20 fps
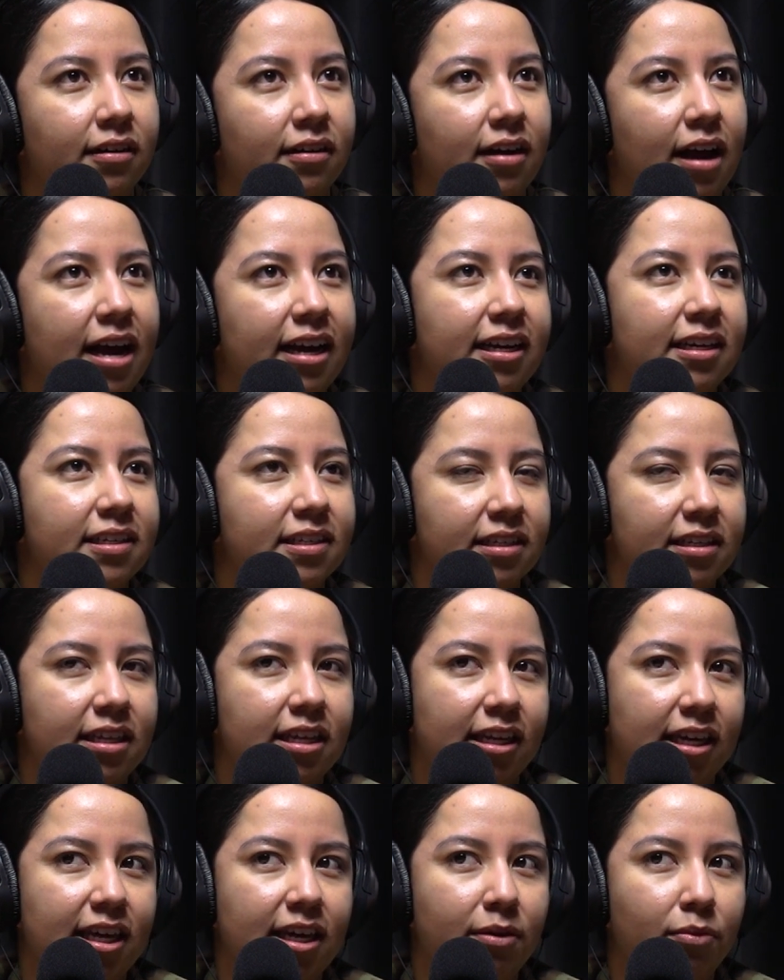I guess the
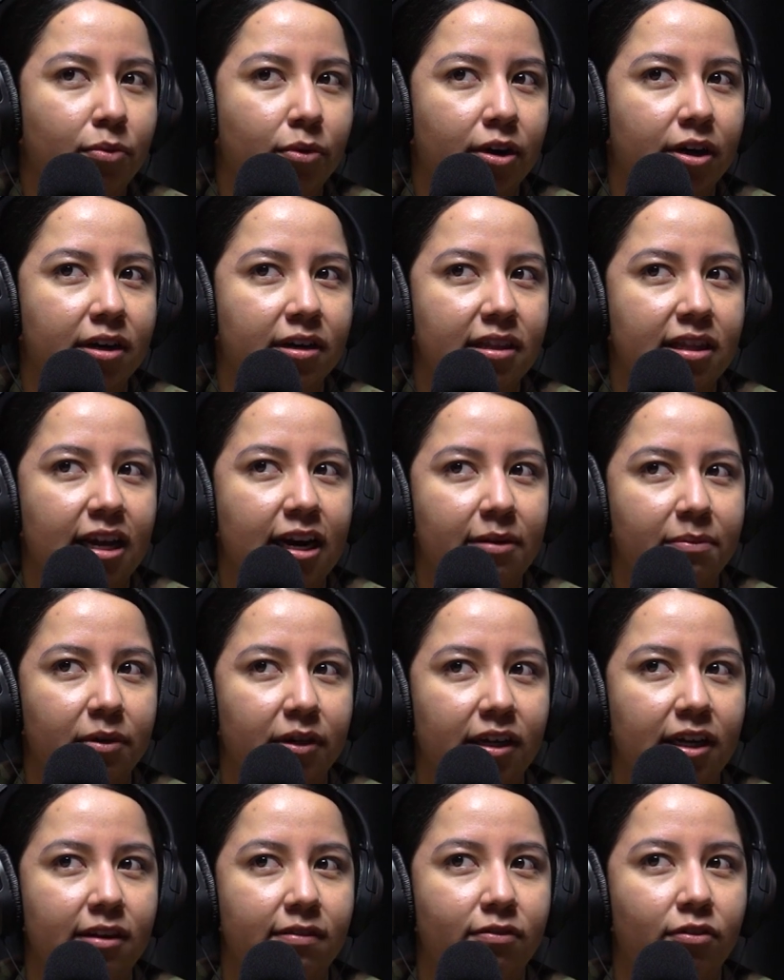key word that I'm
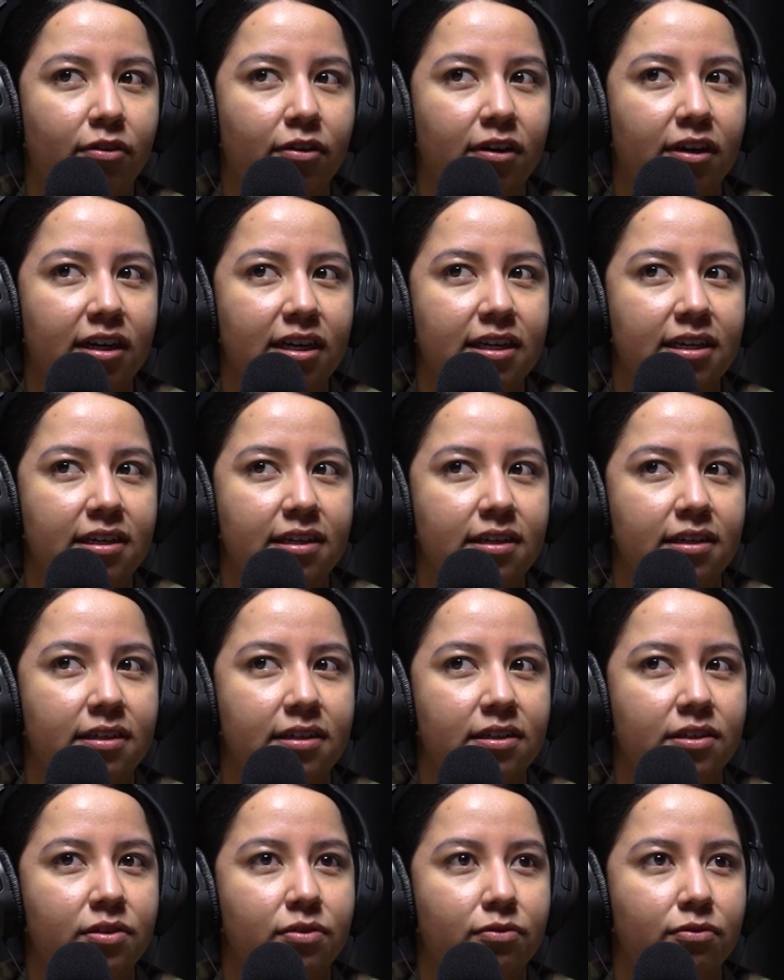looking for
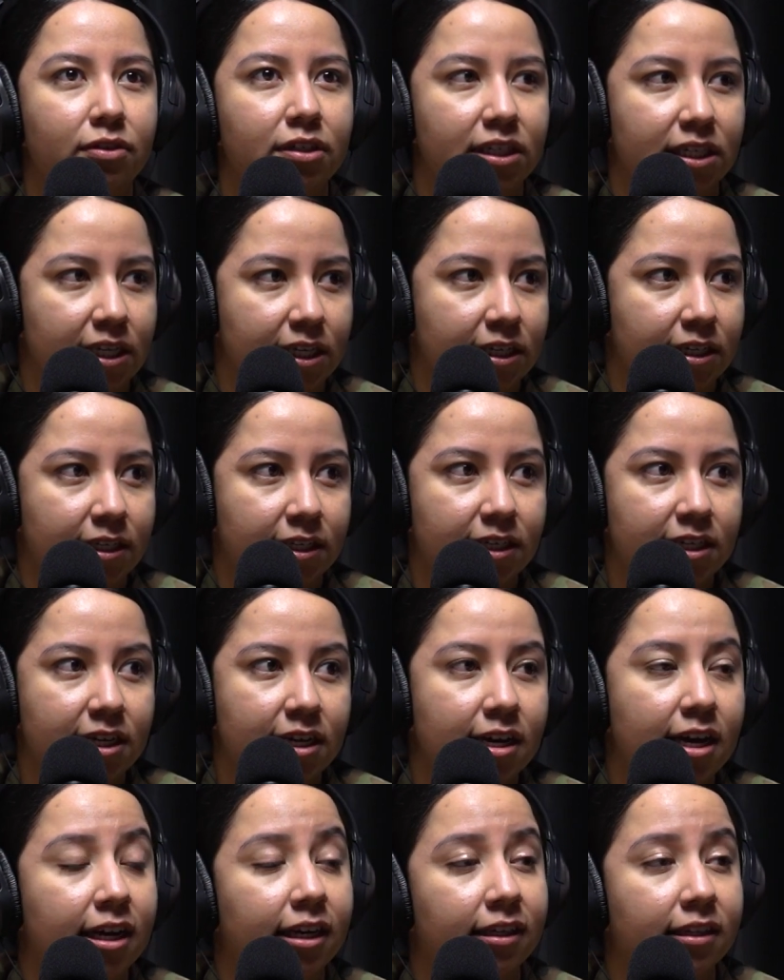is
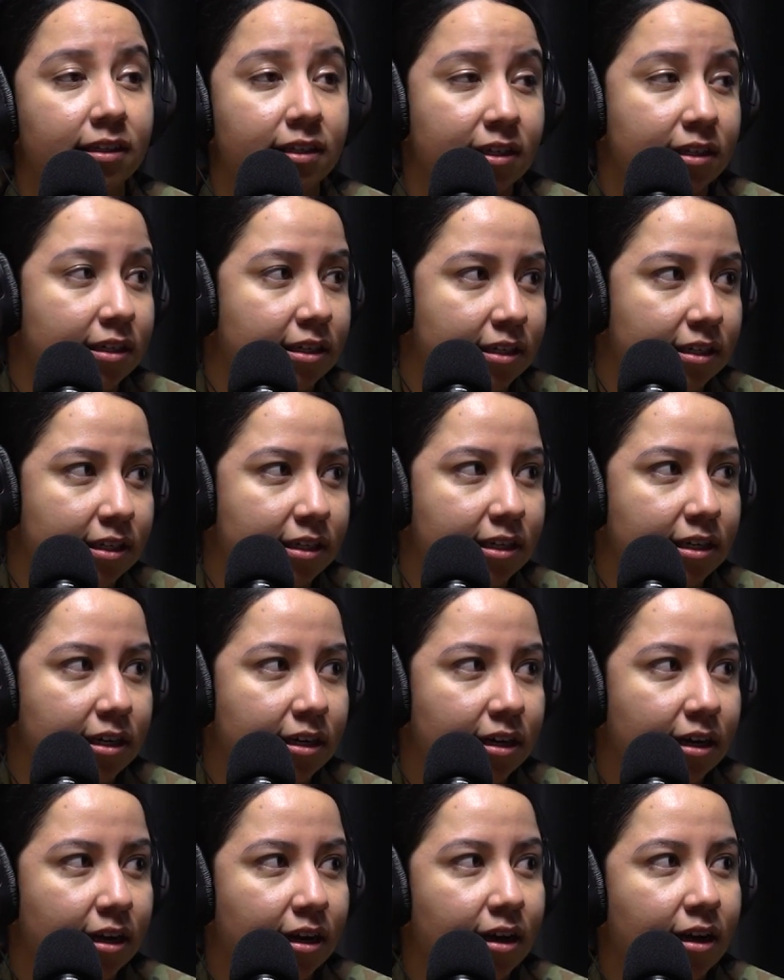resiliency and
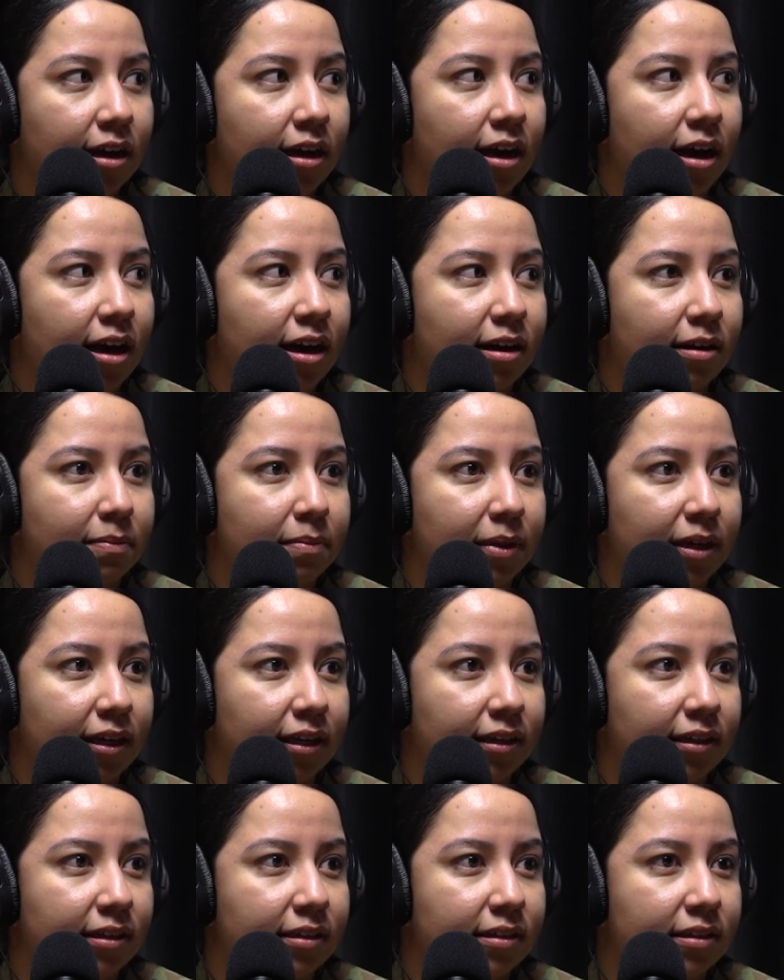consistency.
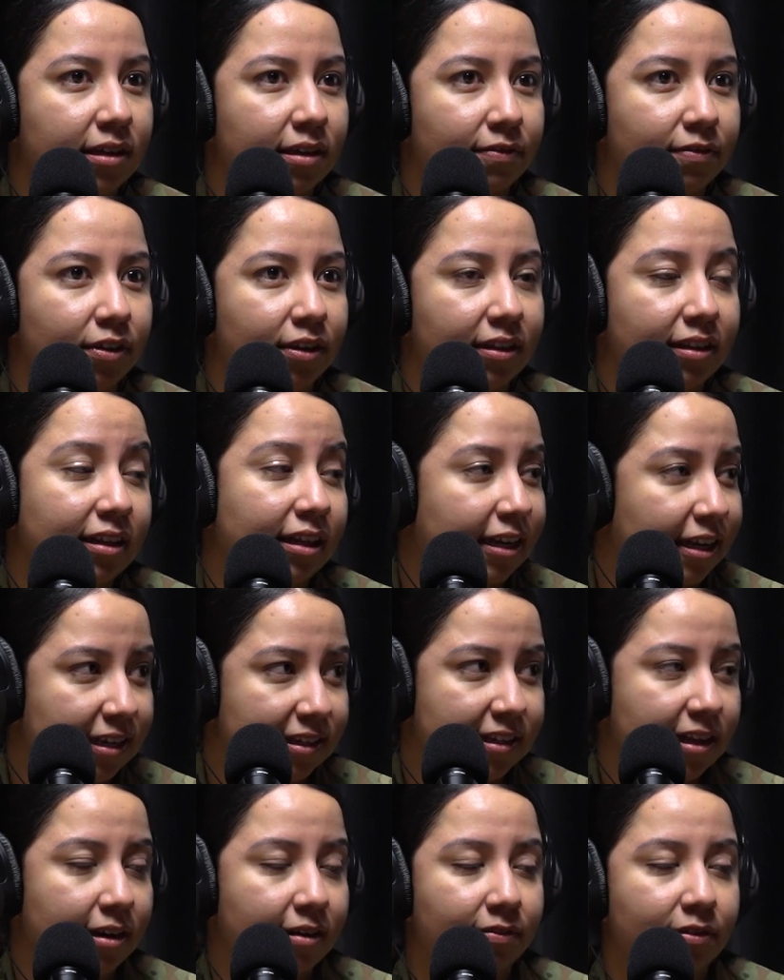Because if you, like I
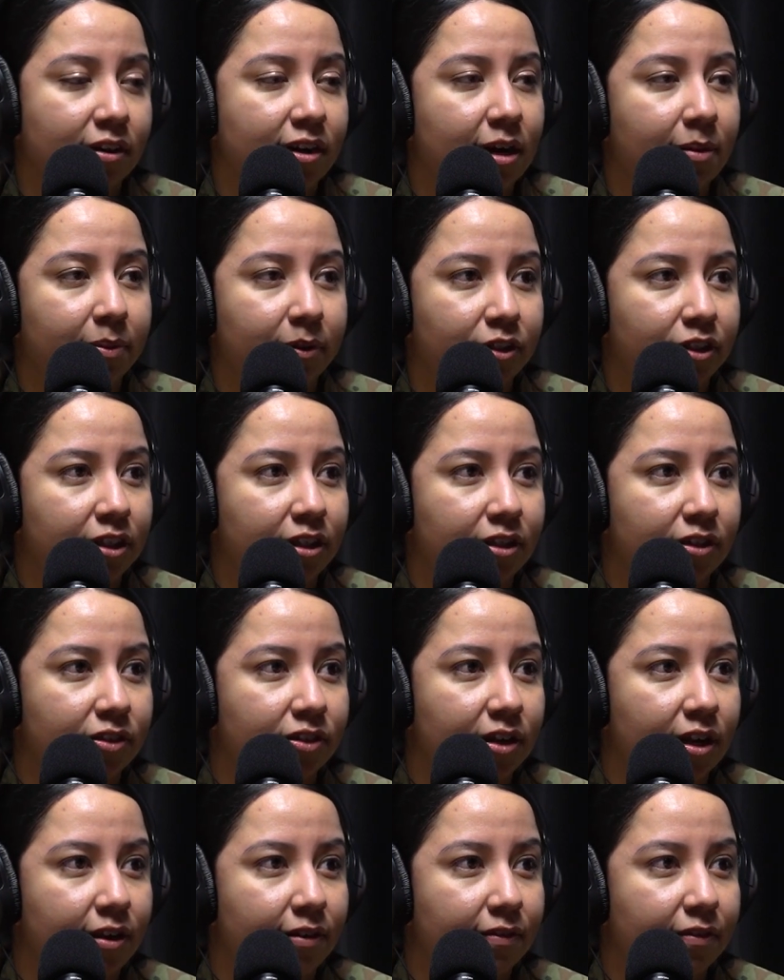said, if you're not pushing
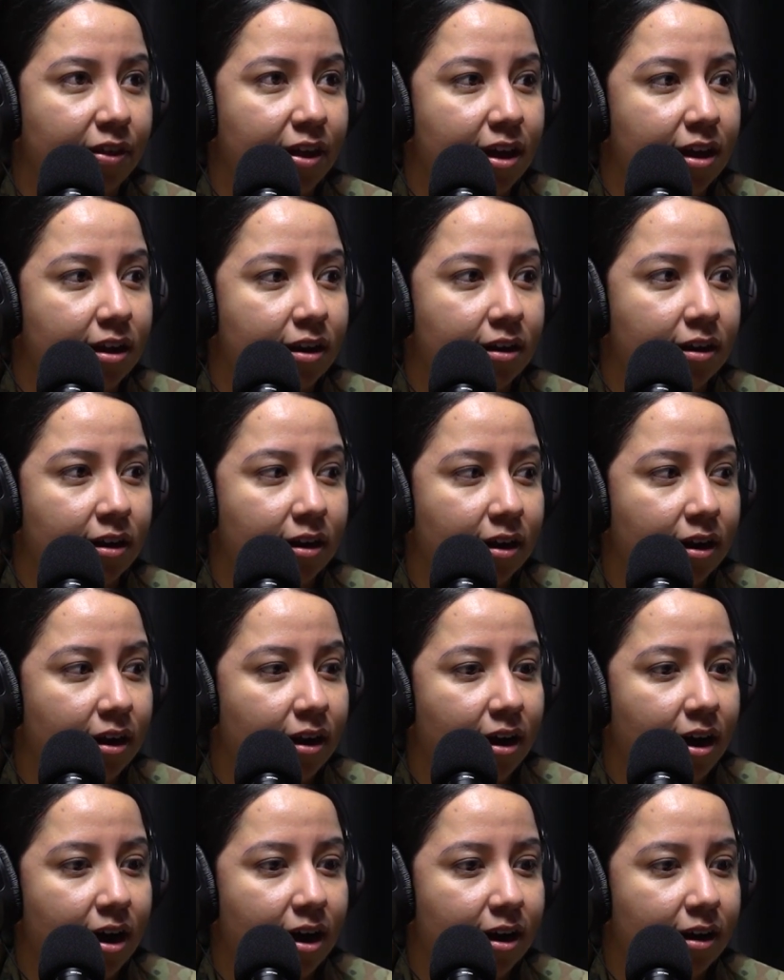yourself, then
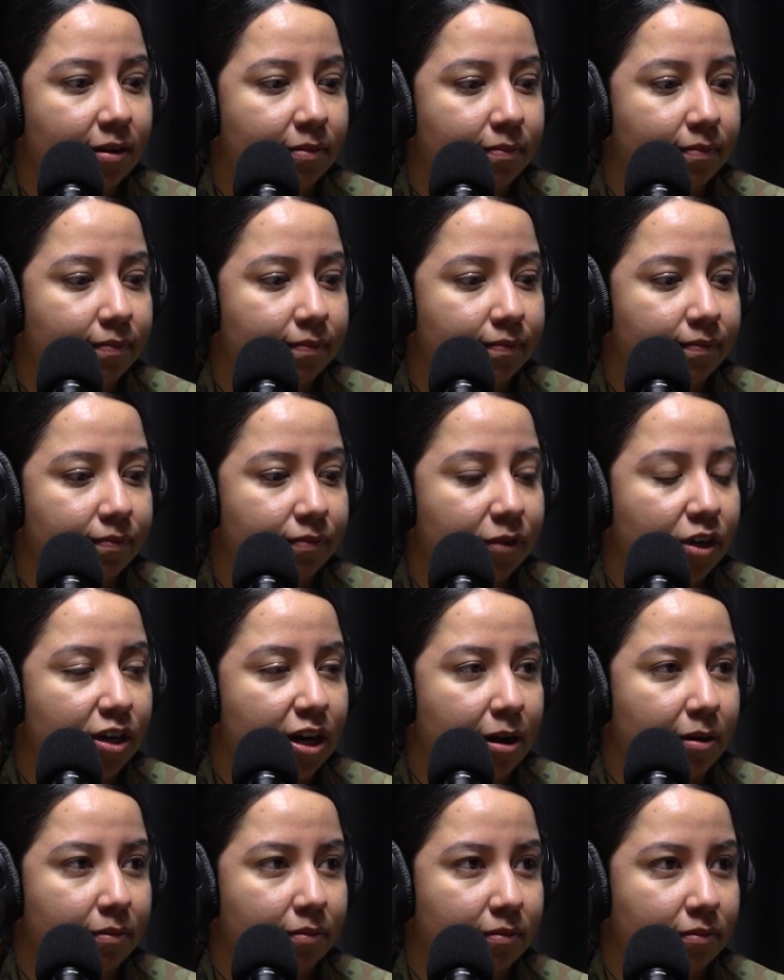you're
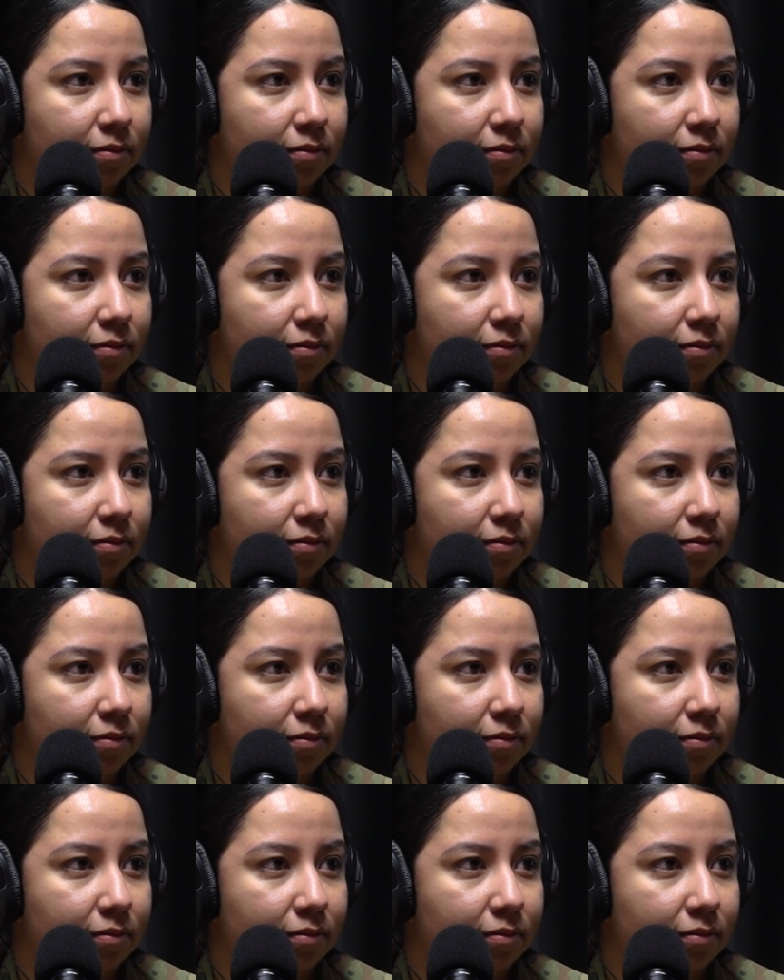not